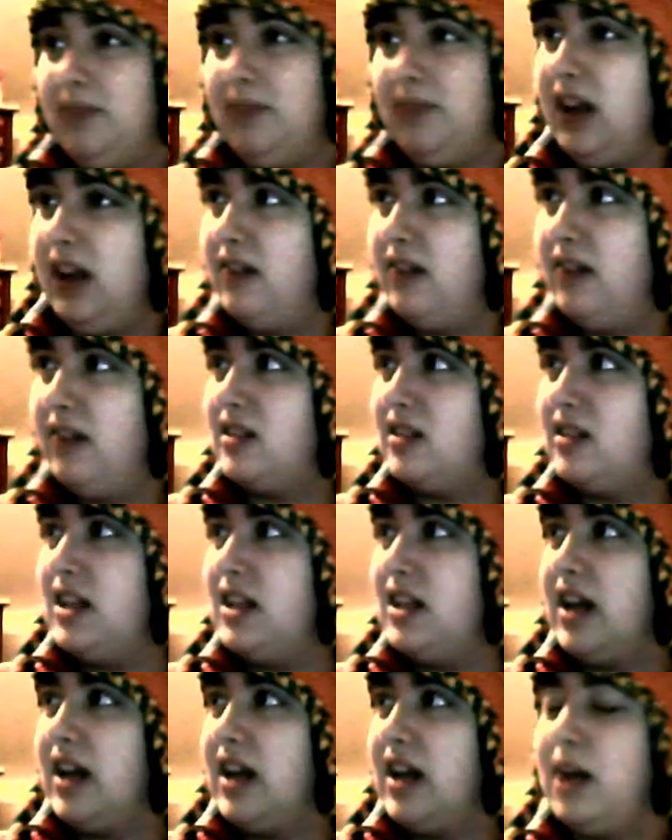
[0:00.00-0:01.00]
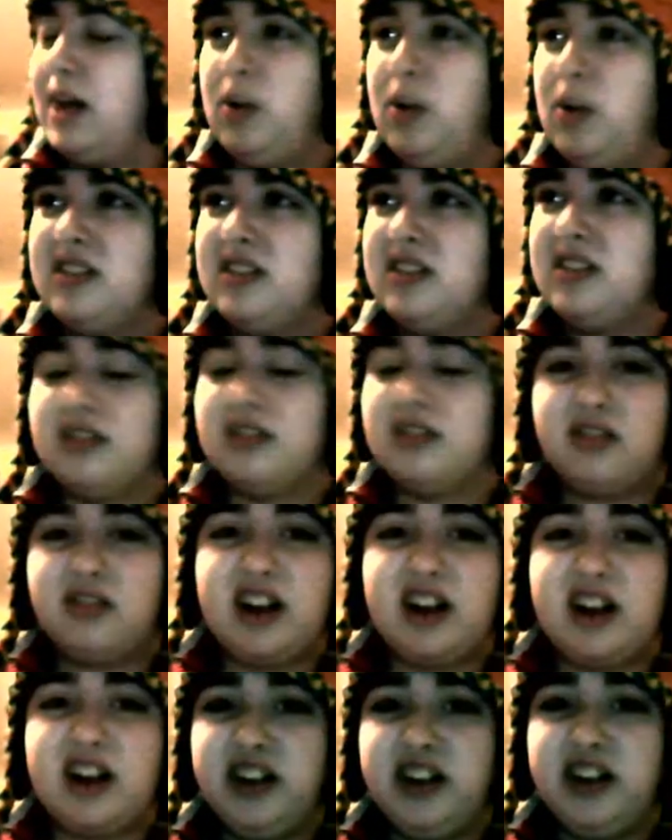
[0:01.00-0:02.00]
Winslet
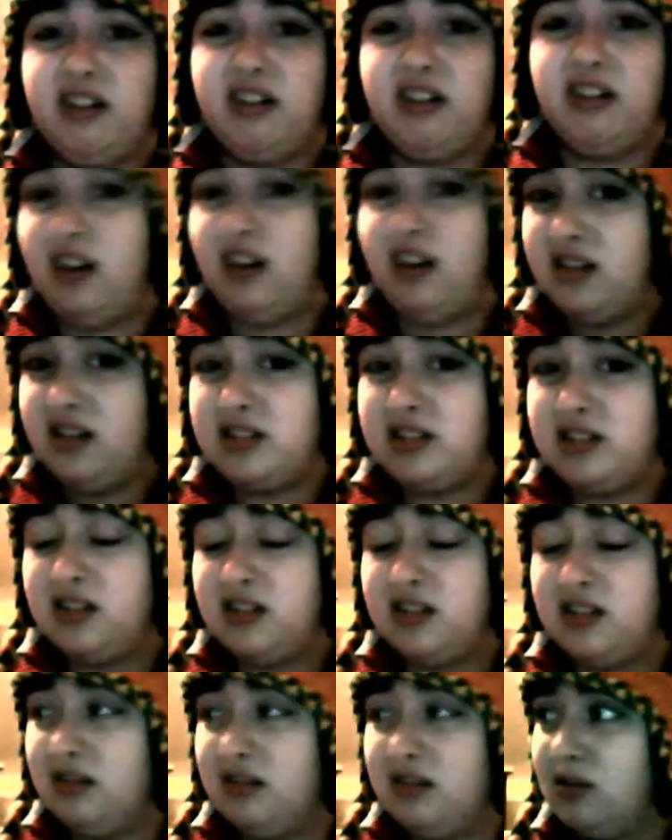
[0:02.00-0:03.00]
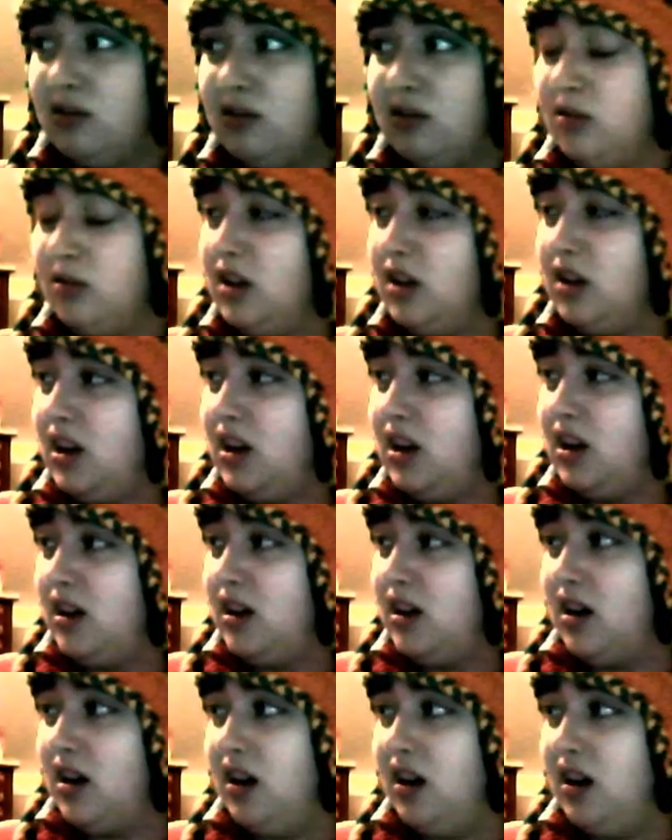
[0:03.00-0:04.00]
scratching her ass, or
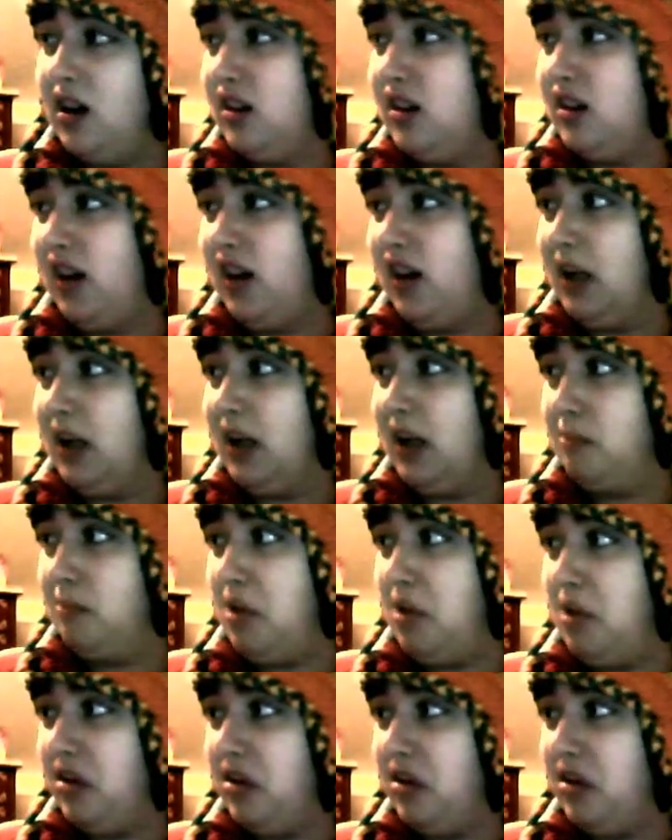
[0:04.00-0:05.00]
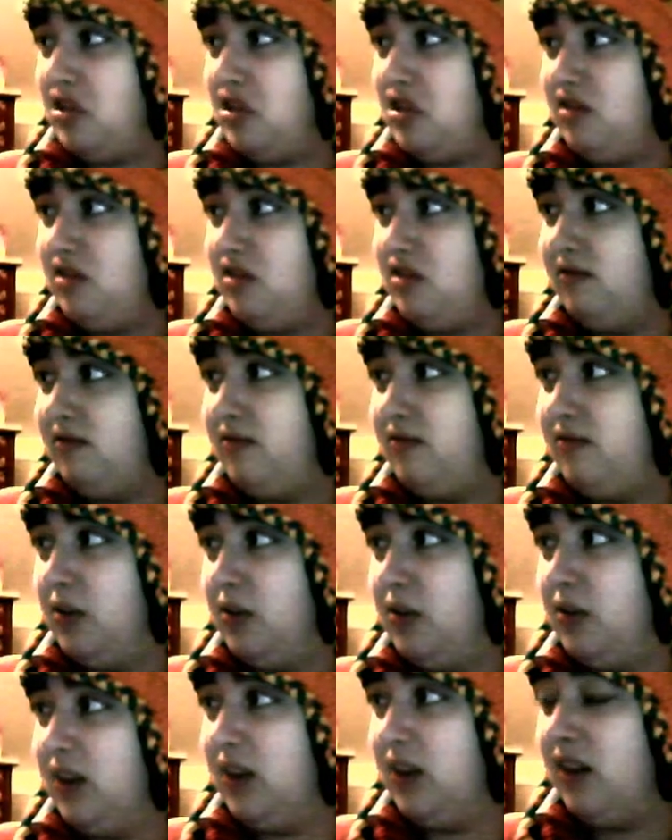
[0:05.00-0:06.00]
like posh
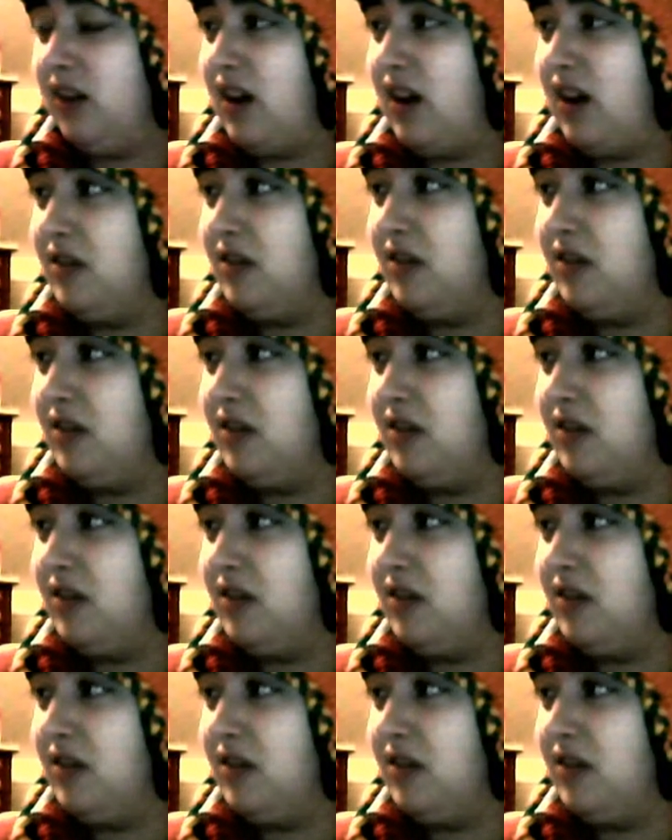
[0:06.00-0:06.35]
footling around